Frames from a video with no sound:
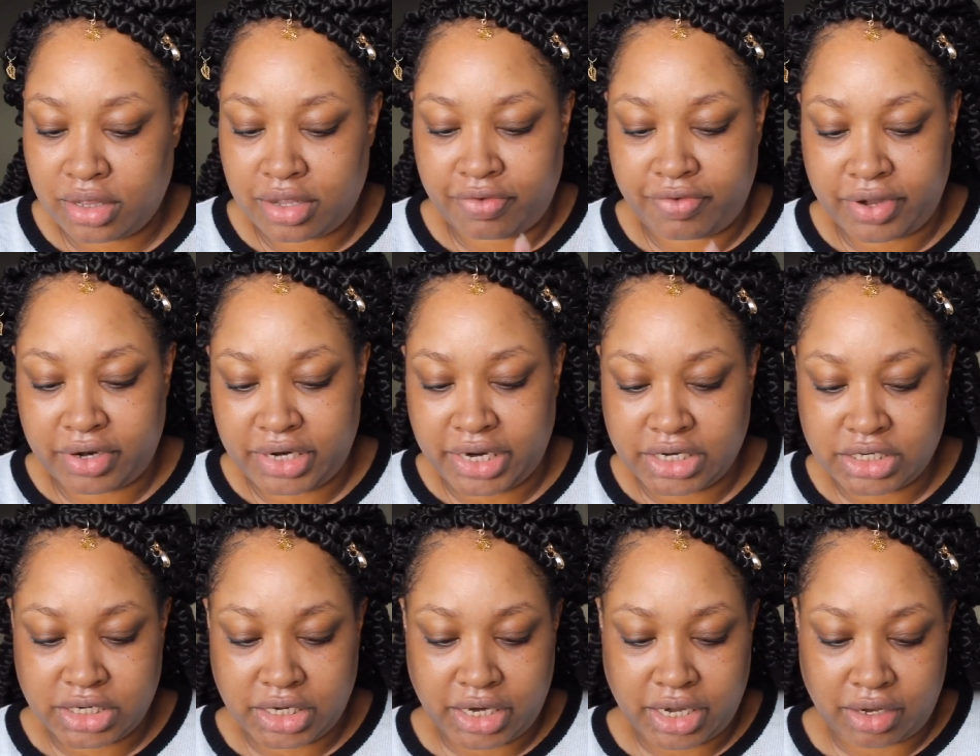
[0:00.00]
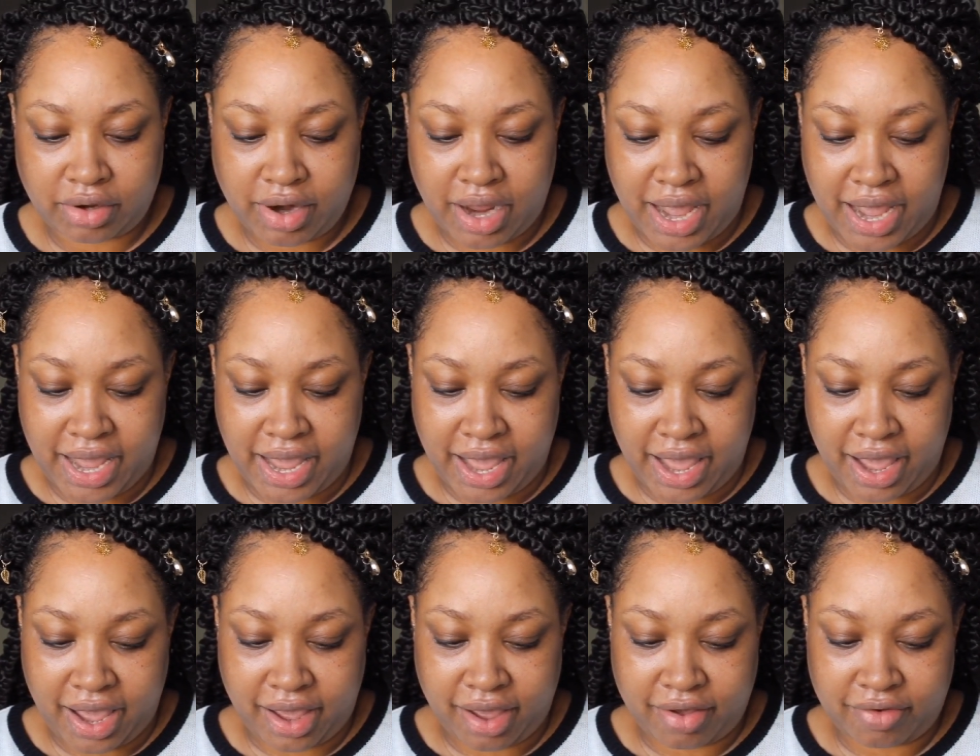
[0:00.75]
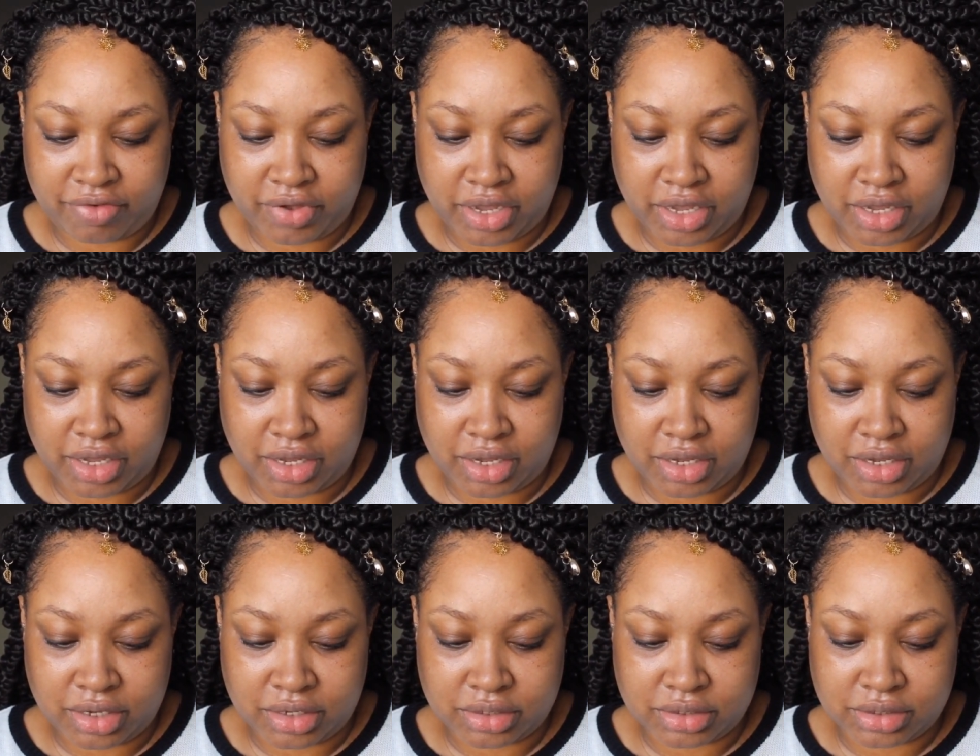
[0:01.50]
The foundation color I have
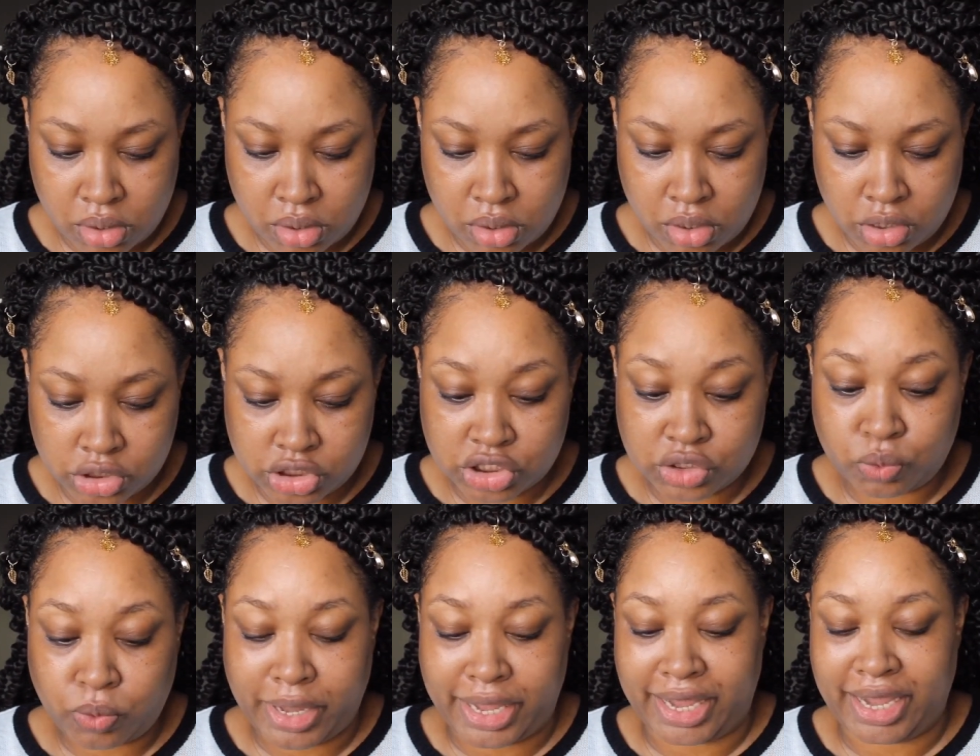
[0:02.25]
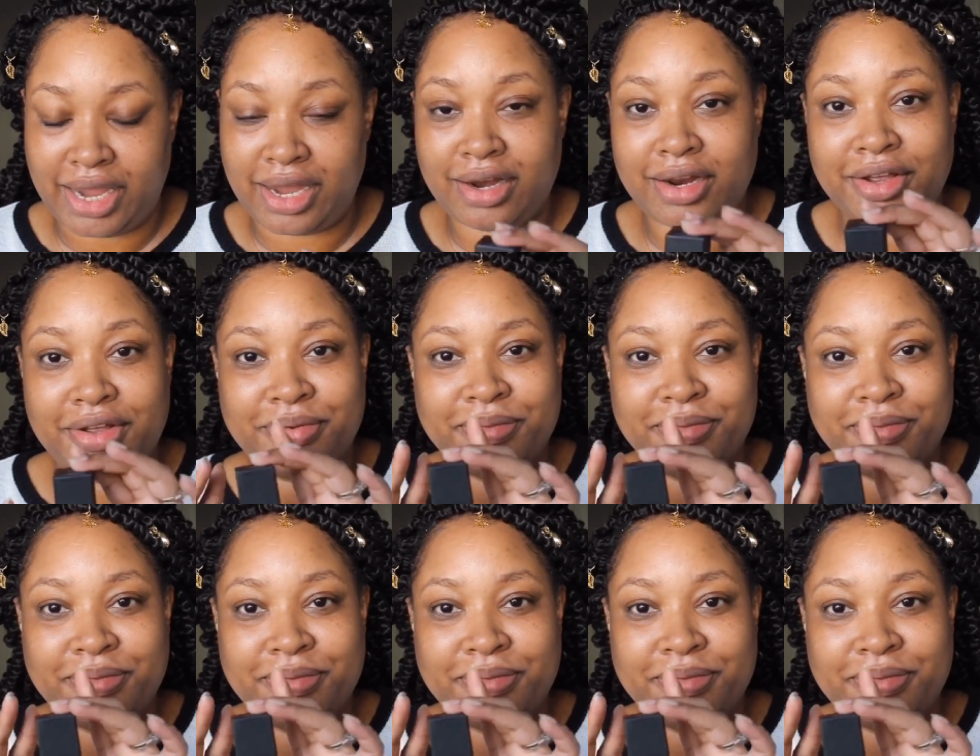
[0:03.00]
is Suede.